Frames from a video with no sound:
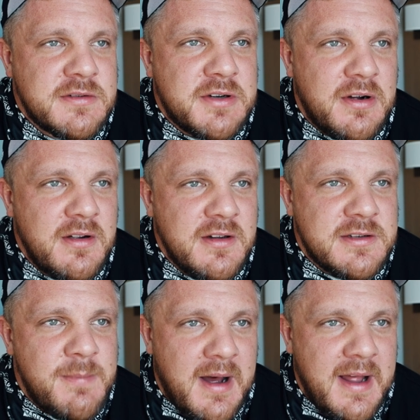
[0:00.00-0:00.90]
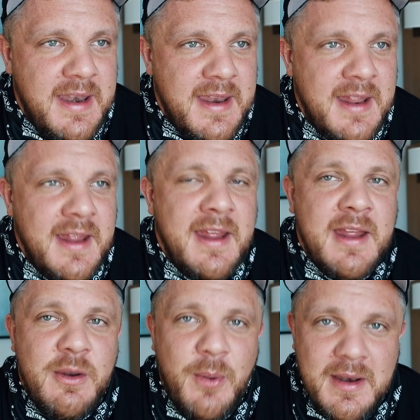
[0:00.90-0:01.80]
Strongest Man
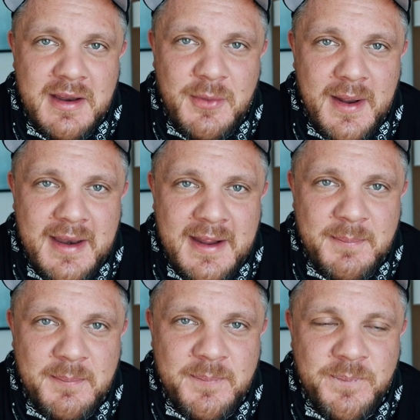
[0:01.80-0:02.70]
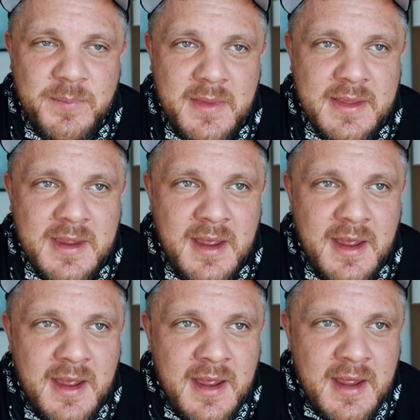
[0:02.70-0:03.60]
2020.
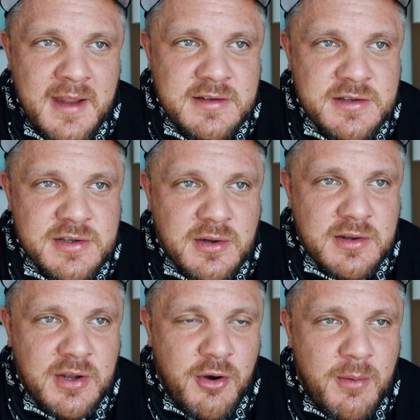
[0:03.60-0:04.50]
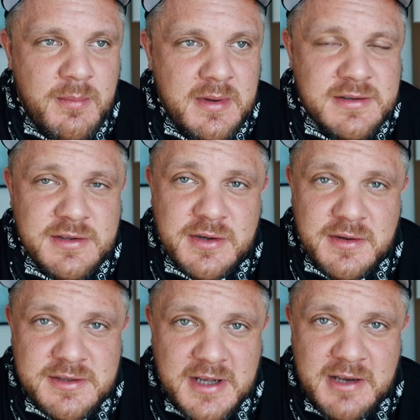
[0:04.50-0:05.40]
Just saw Tom, he's just
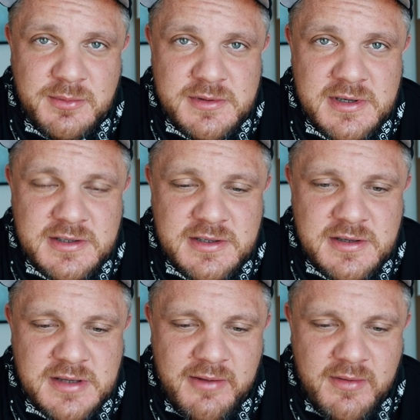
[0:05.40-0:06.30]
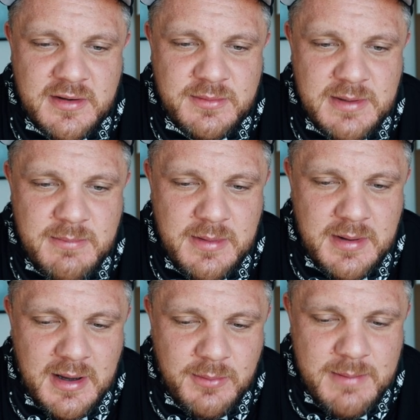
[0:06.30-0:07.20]
got his sandwiches, he's just having a wee
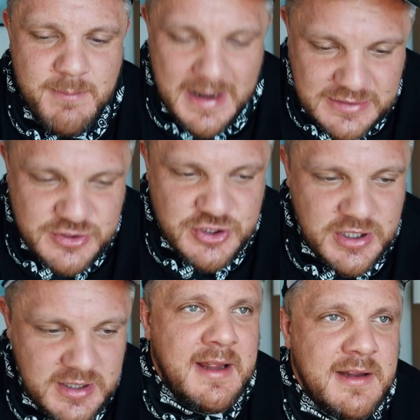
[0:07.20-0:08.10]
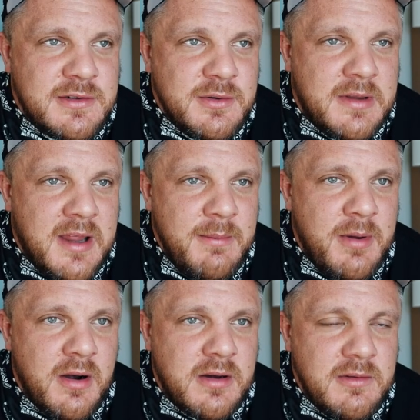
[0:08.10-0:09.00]
munch. His go
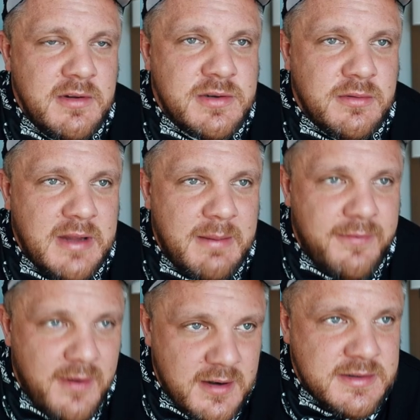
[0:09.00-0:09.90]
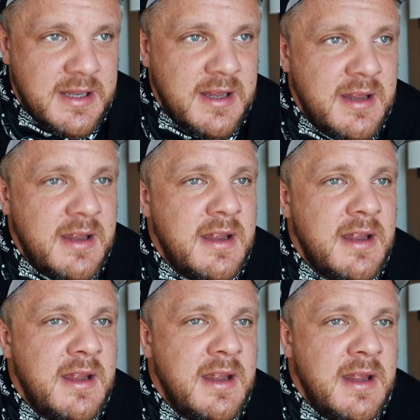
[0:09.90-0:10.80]
time, Hercules hold up first.
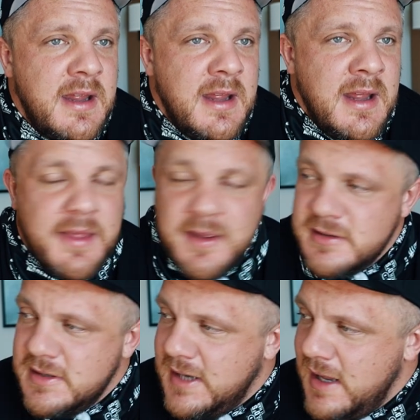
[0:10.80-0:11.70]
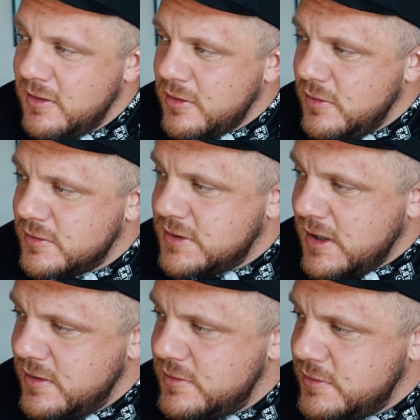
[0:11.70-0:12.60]
I think it's a 10 o'clock
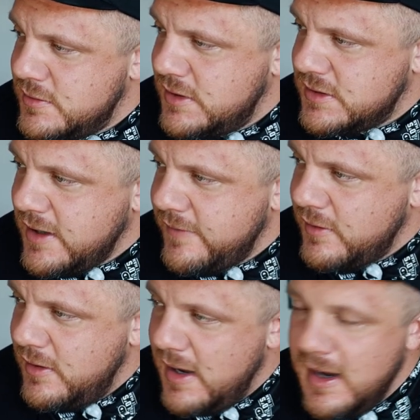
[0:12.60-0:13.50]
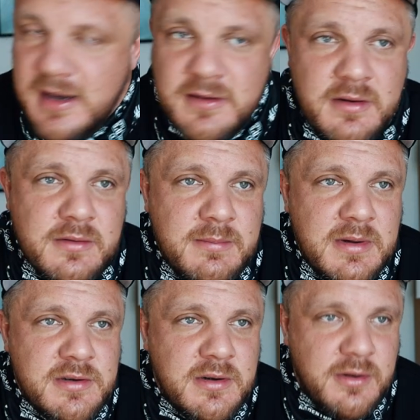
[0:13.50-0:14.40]
start, so it's just after 9. Gonna go
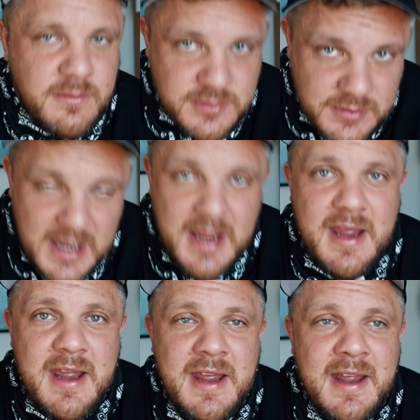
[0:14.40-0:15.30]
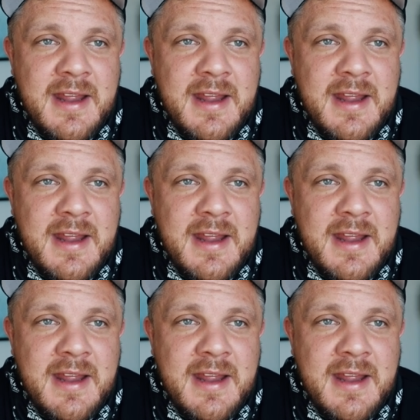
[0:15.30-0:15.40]
and make sure Tom's okay.